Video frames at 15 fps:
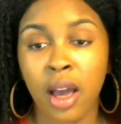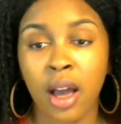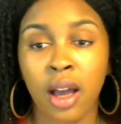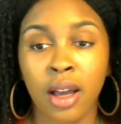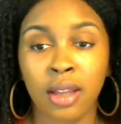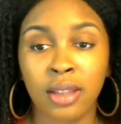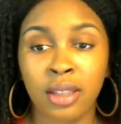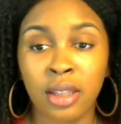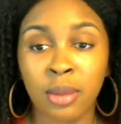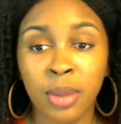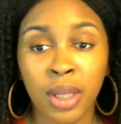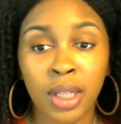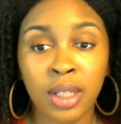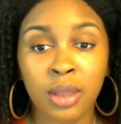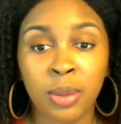Uh,
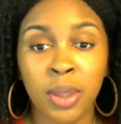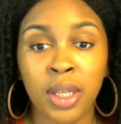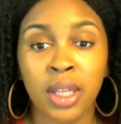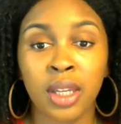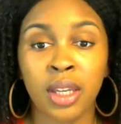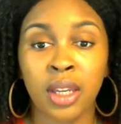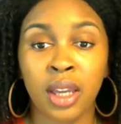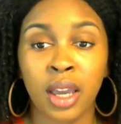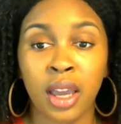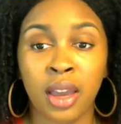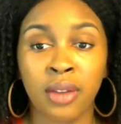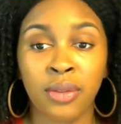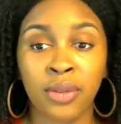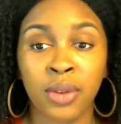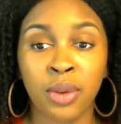typically speaking,
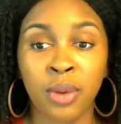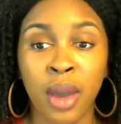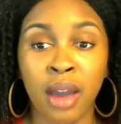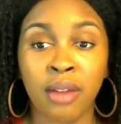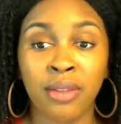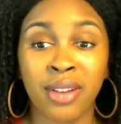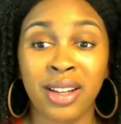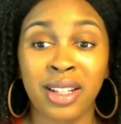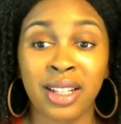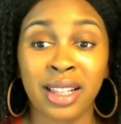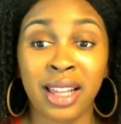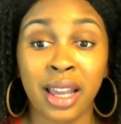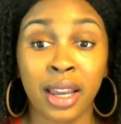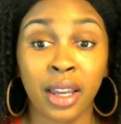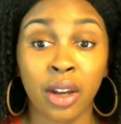if you have a
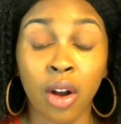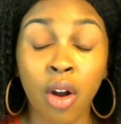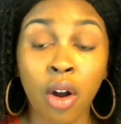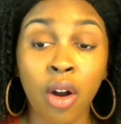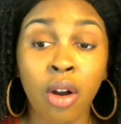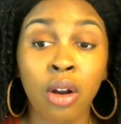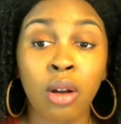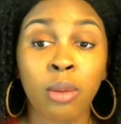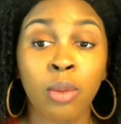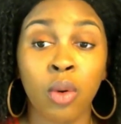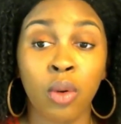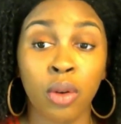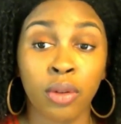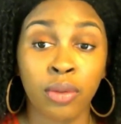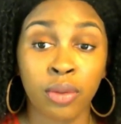client harm
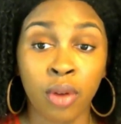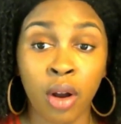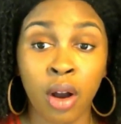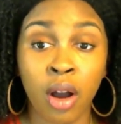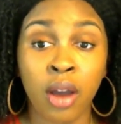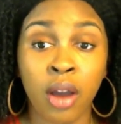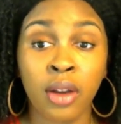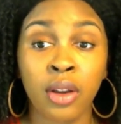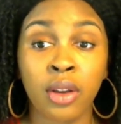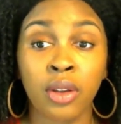or fraud,